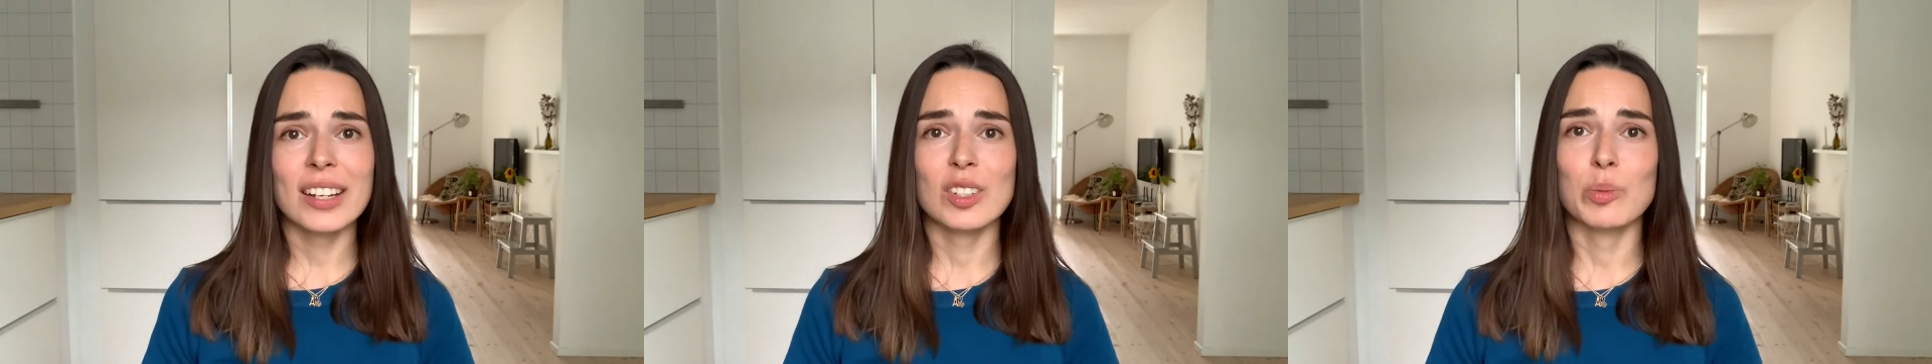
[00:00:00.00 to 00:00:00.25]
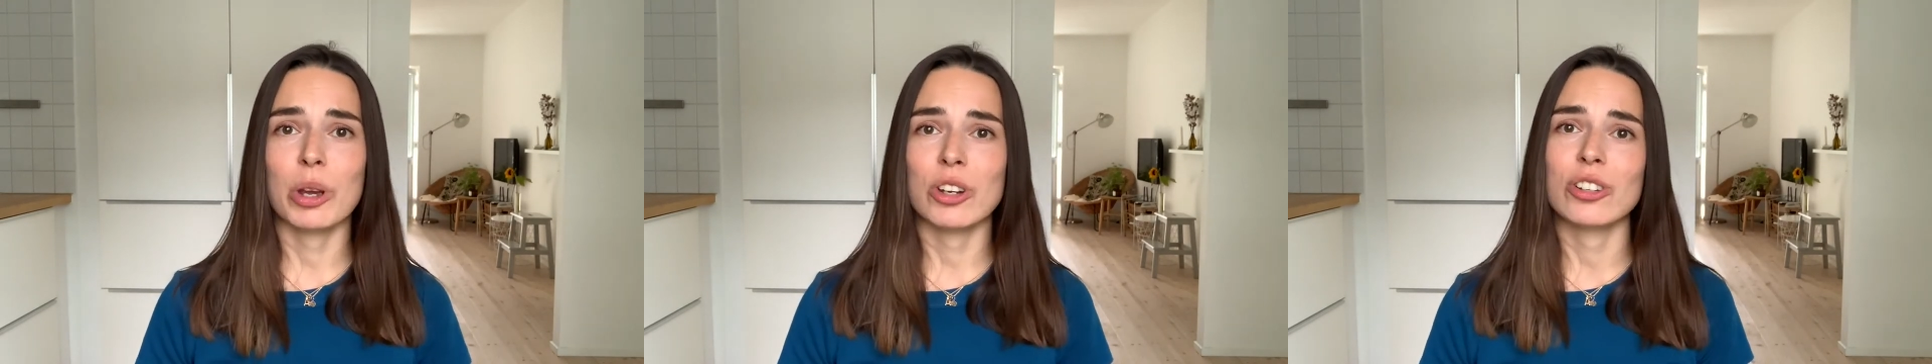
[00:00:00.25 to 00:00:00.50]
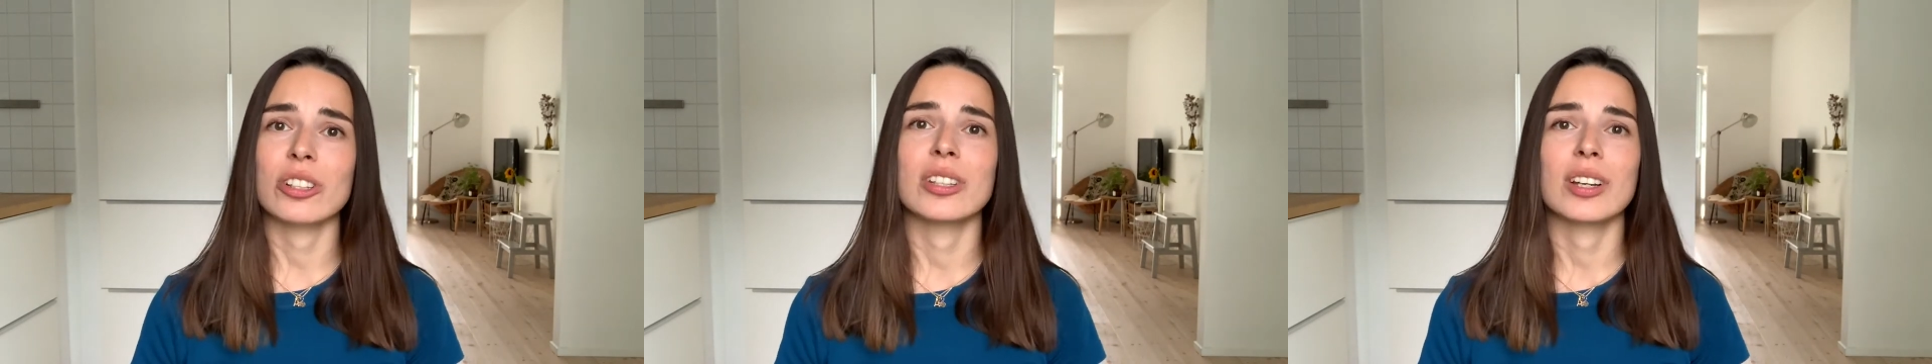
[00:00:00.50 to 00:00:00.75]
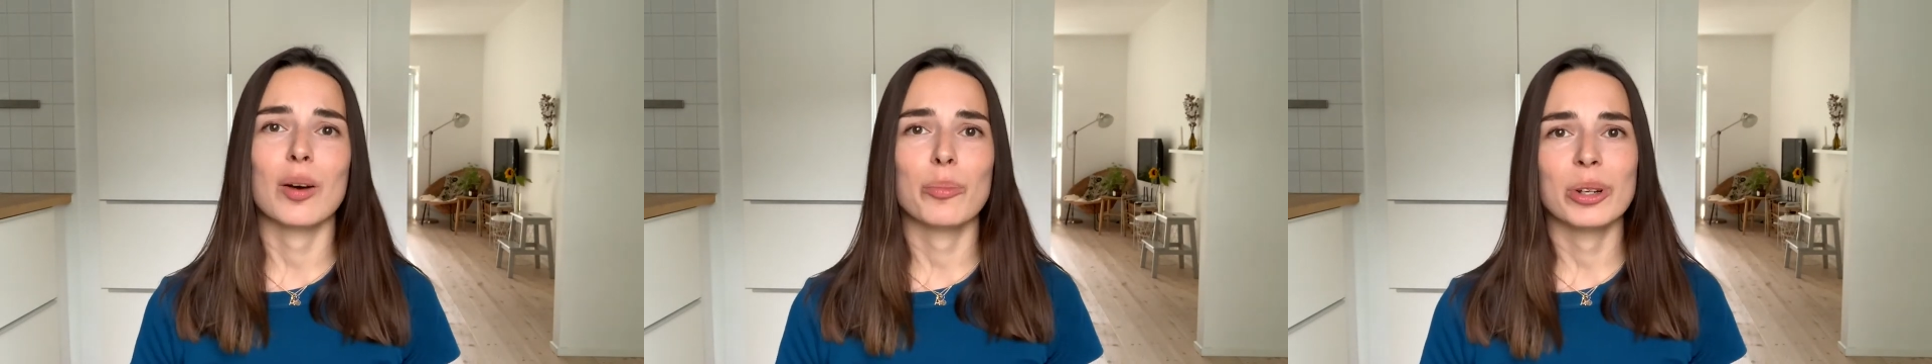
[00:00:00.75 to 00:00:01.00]
especially in the
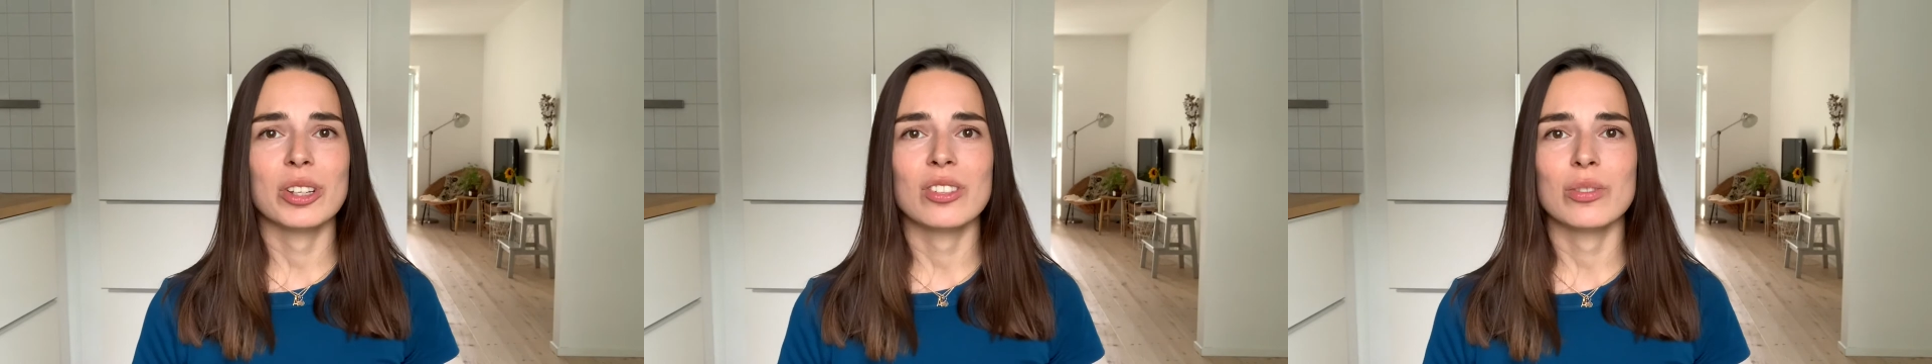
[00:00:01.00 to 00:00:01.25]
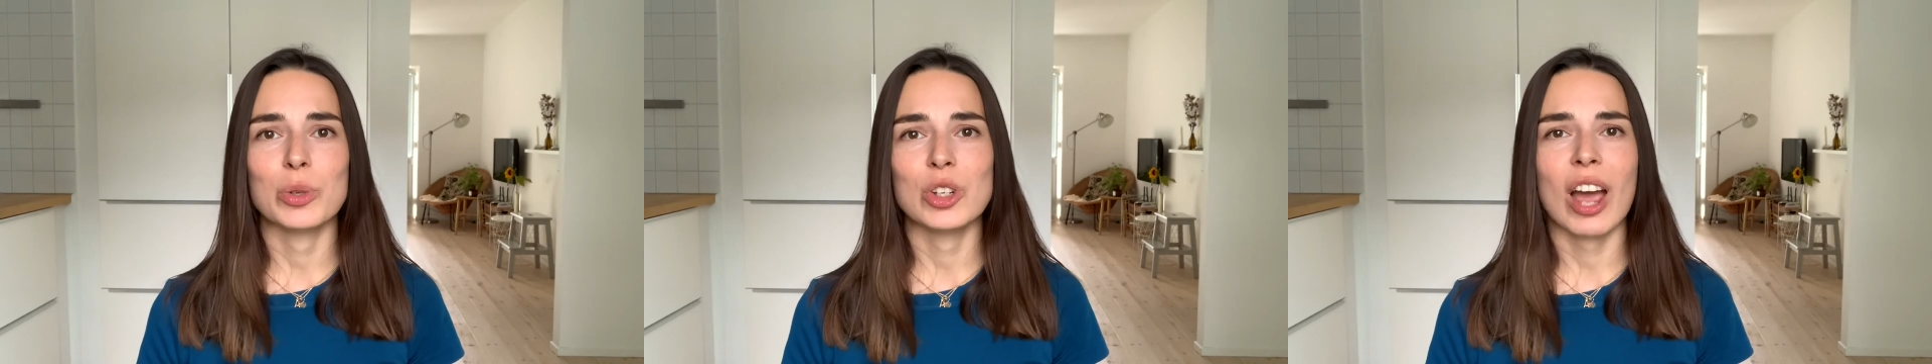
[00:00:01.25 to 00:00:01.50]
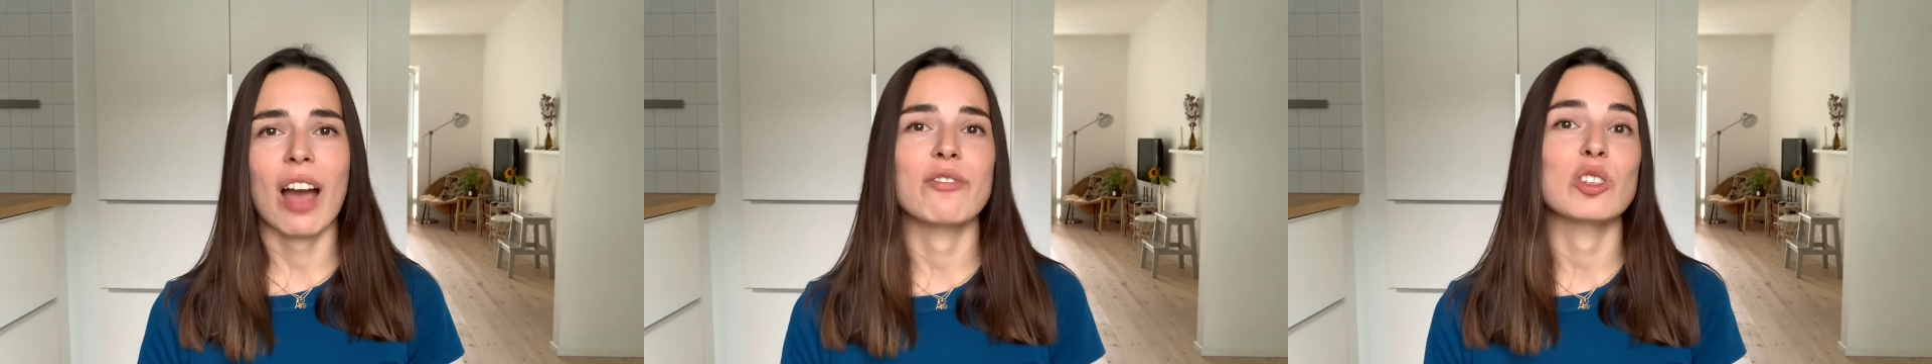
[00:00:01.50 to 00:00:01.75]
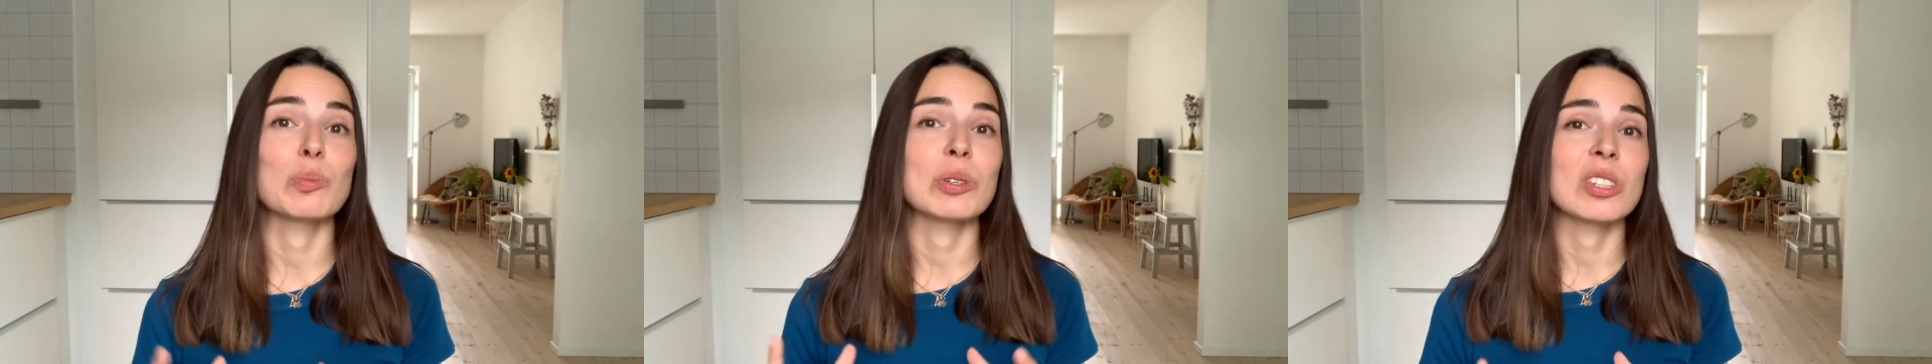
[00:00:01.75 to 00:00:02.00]
companies which have
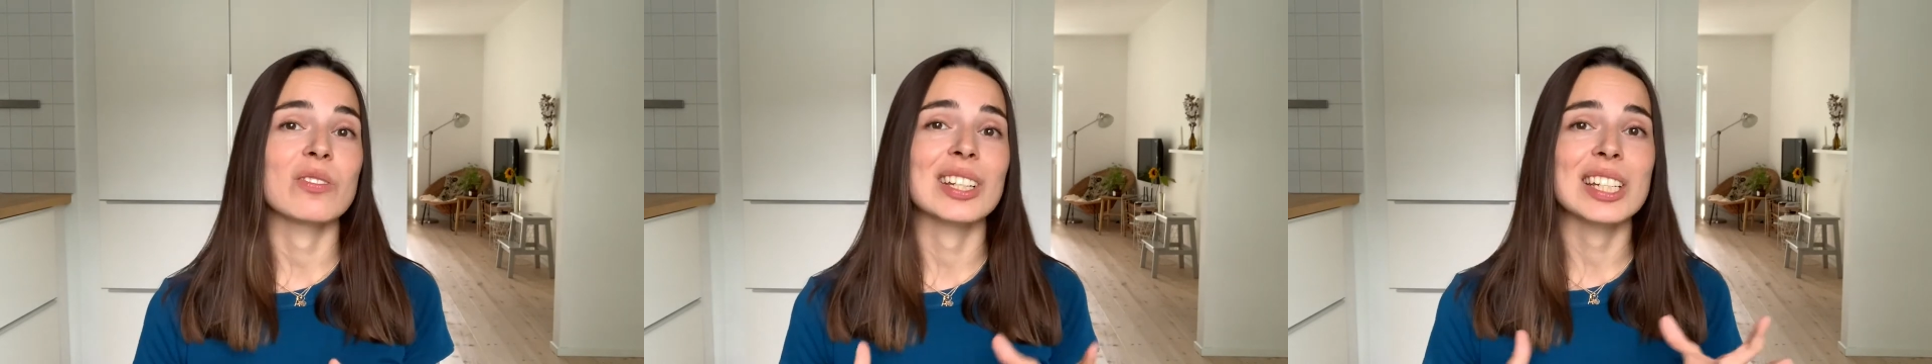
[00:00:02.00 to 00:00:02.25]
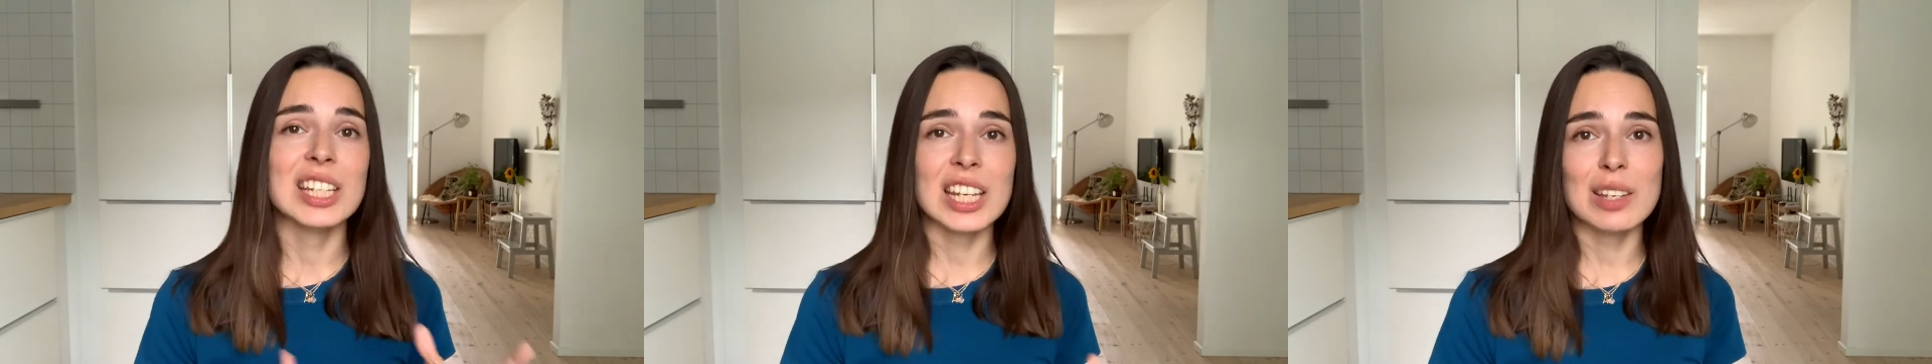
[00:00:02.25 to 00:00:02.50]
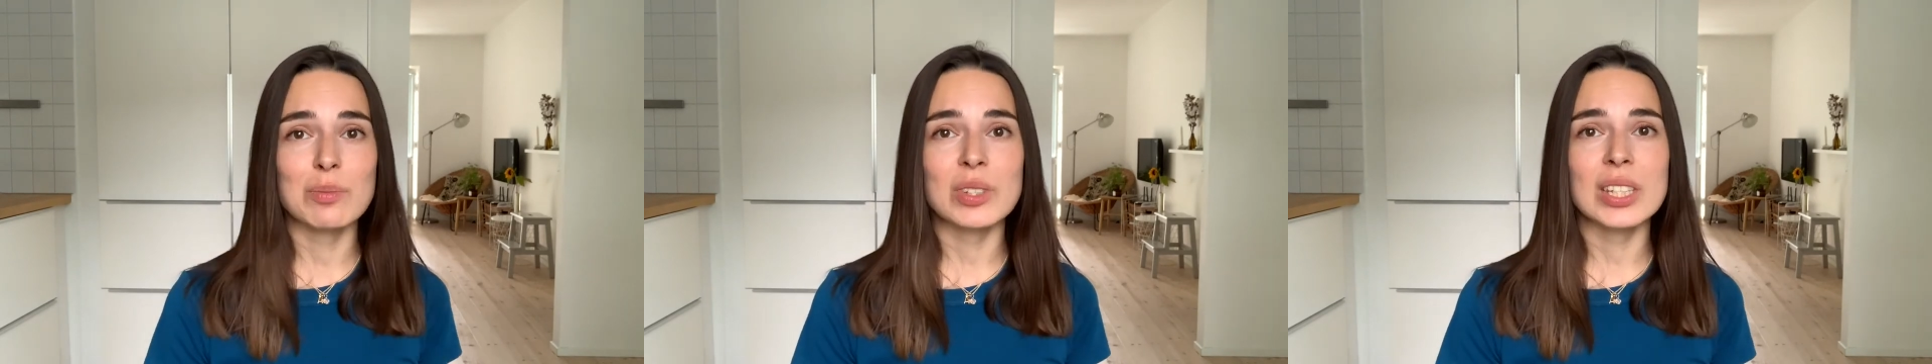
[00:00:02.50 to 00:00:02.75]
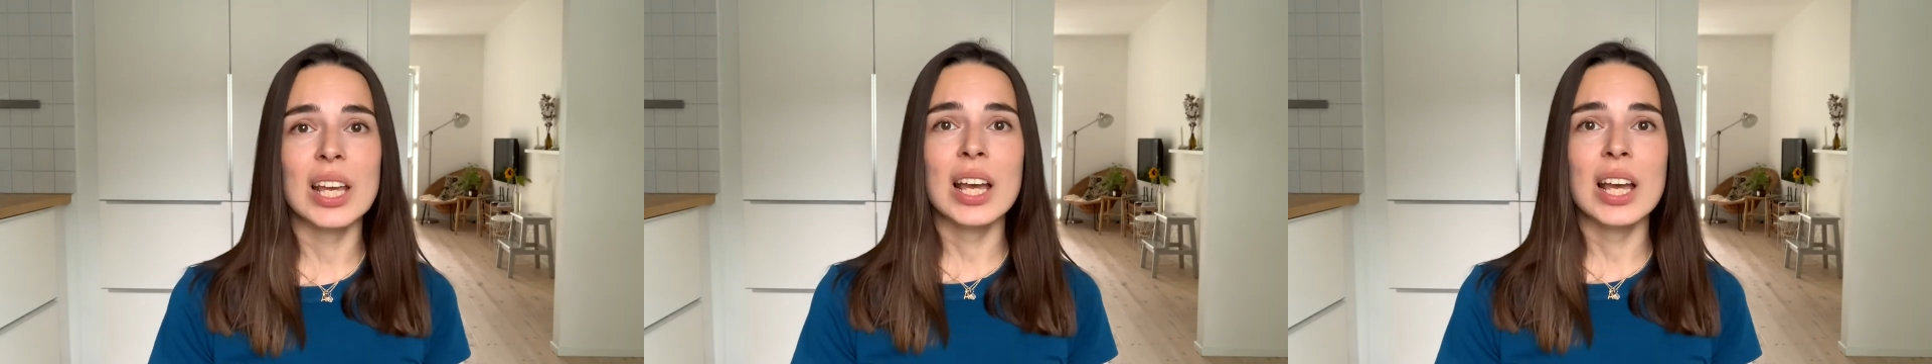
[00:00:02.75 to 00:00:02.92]
specific teams